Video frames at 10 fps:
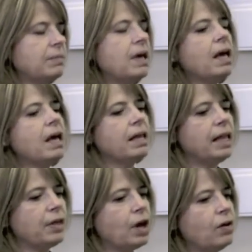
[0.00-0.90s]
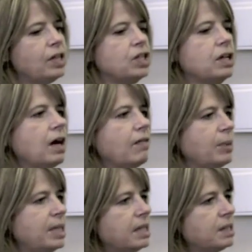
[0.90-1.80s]
Mm-hmm. Now the coalition
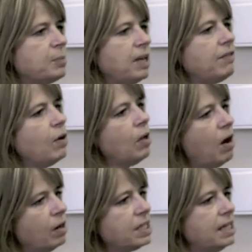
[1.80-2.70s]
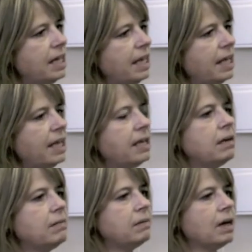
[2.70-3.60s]
government does believe wholeheartedly
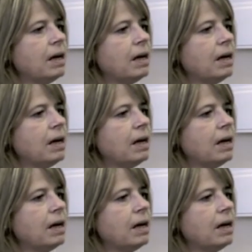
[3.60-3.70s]
in